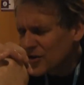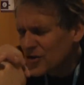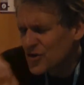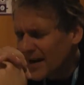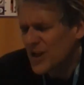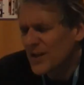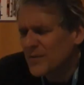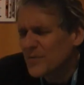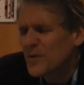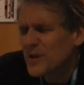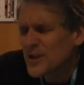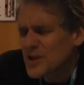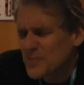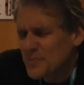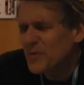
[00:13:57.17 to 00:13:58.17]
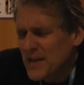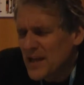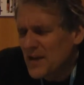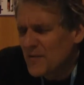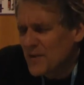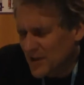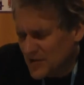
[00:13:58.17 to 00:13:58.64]
Generally
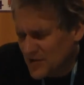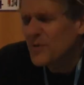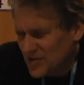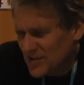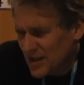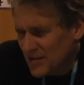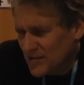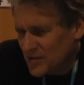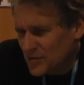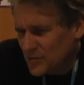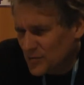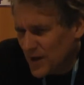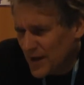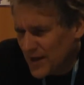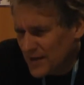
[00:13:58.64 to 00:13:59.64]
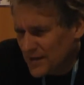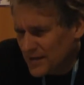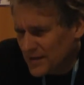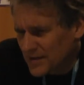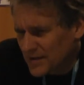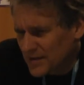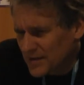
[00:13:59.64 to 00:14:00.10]
speaking, when I sit down to write
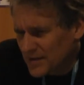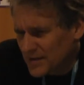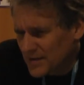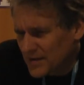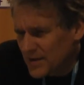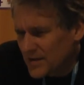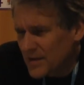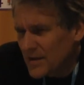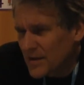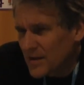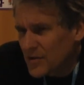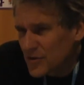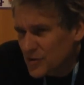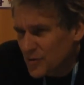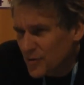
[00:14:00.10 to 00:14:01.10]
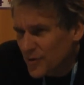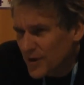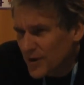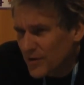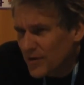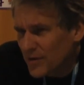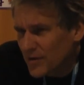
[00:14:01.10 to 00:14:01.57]
a
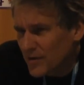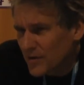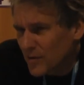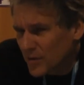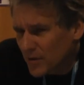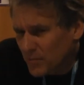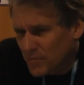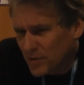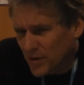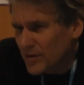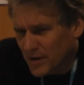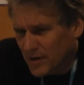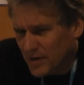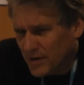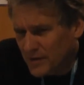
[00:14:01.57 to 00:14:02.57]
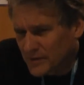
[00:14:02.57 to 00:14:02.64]
story or a book,